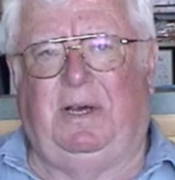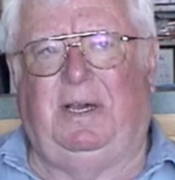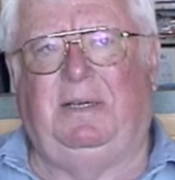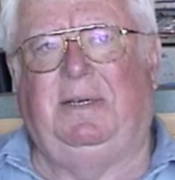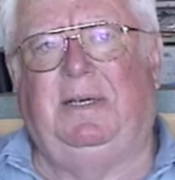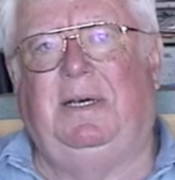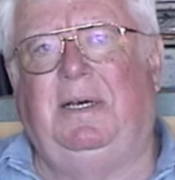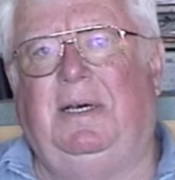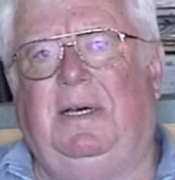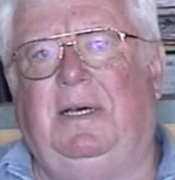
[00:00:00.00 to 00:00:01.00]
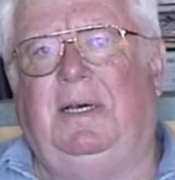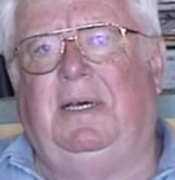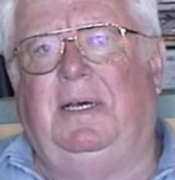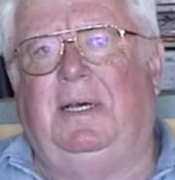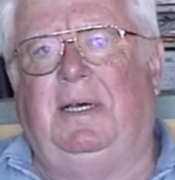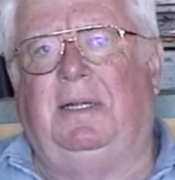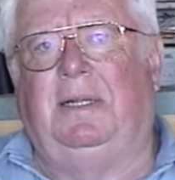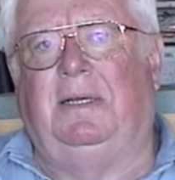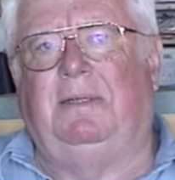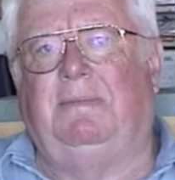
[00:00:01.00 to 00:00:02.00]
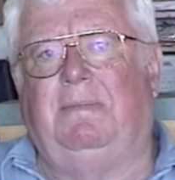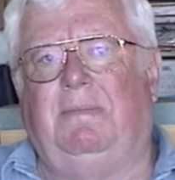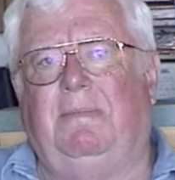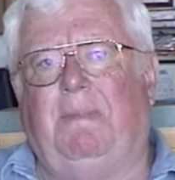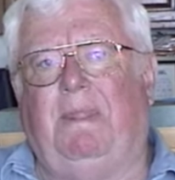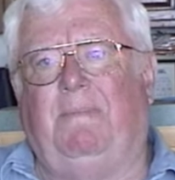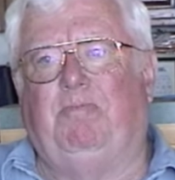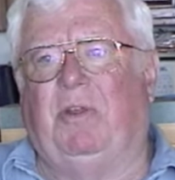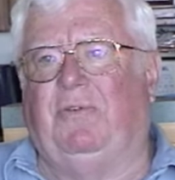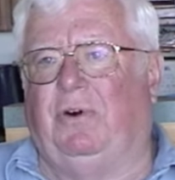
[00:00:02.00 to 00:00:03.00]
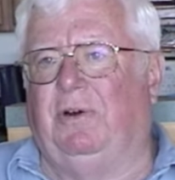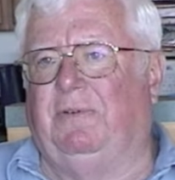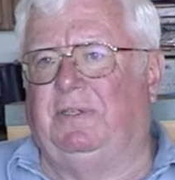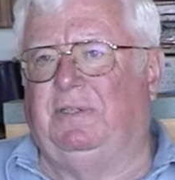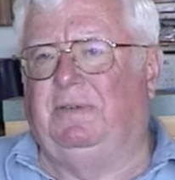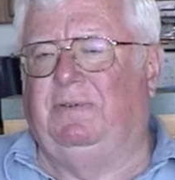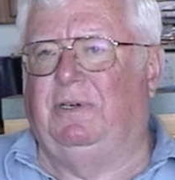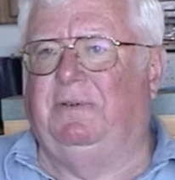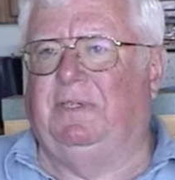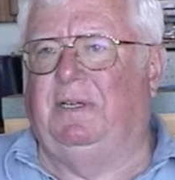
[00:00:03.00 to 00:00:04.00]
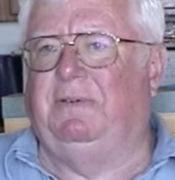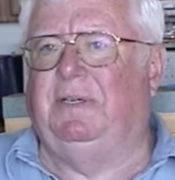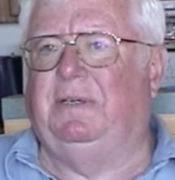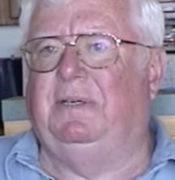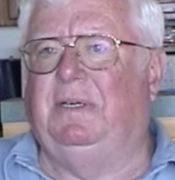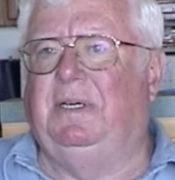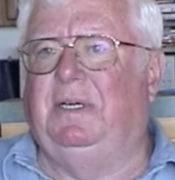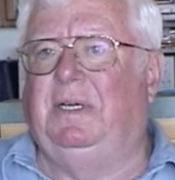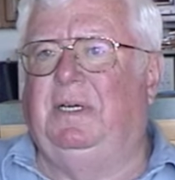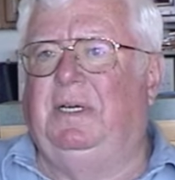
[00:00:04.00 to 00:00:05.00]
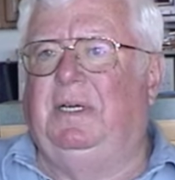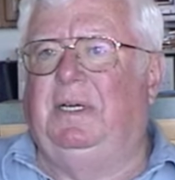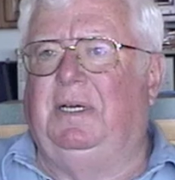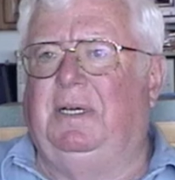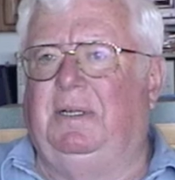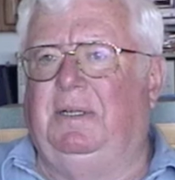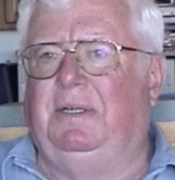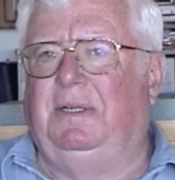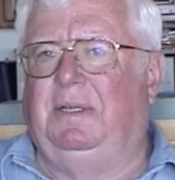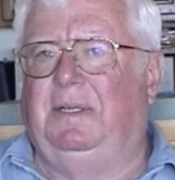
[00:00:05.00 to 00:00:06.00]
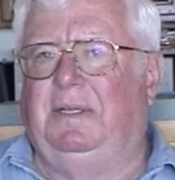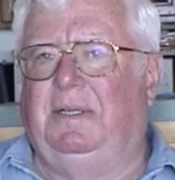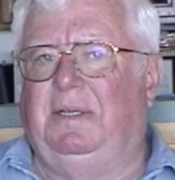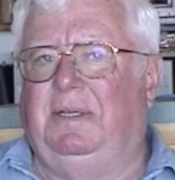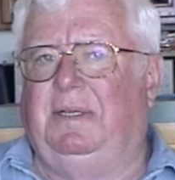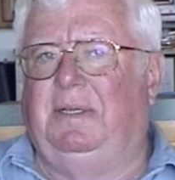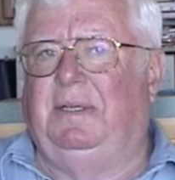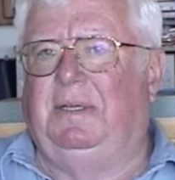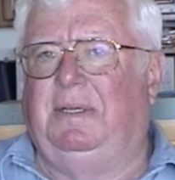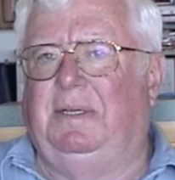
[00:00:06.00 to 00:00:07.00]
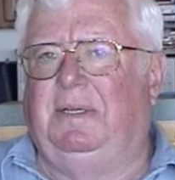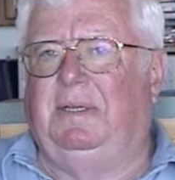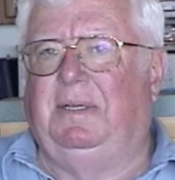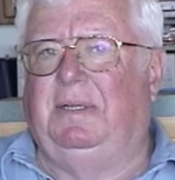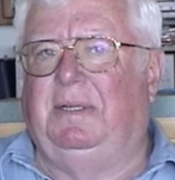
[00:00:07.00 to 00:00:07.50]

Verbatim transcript: July. And uh, who were those? Four now? of us. Four of us live here. Who are those yeah. nine that graduated together?